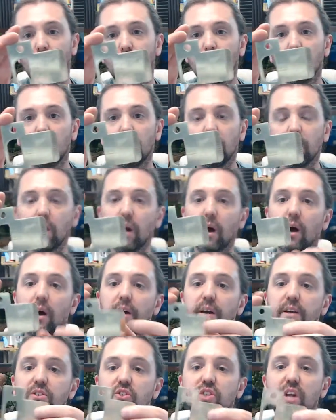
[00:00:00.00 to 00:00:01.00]
Uh,
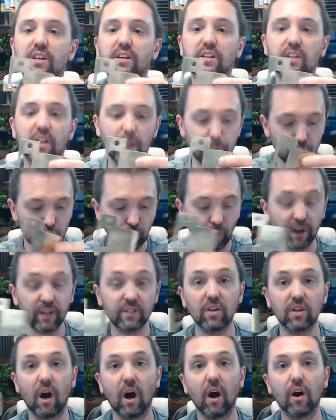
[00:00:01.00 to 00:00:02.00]
extended lip strikes
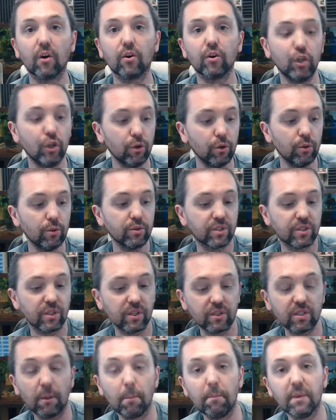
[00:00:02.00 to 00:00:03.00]
are used to
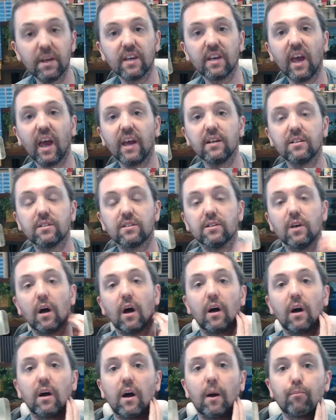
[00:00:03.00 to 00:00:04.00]
mitigate uh, a
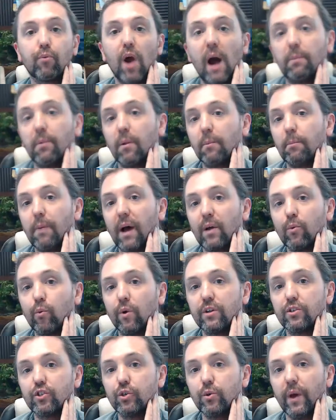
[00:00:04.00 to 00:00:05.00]
problem by which you
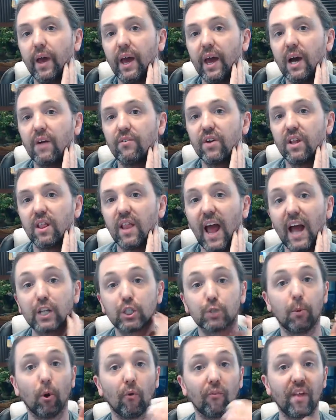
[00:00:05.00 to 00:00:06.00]
have a latch bolt
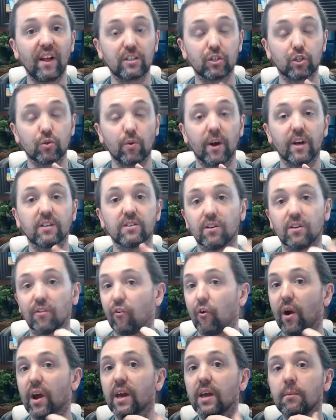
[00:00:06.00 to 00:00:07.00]
that strikes the
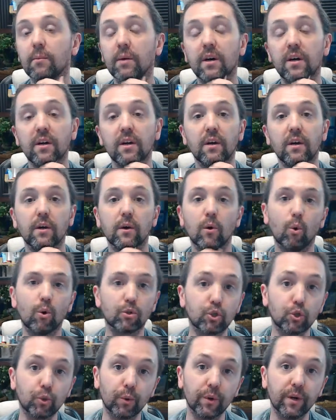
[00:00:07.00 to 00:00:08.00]
frame or
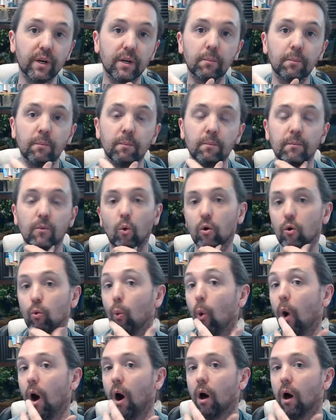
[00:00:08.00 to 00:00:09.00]
trim or
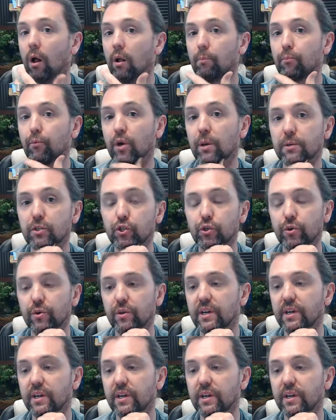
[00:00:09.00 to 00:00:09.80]
wall prematurely.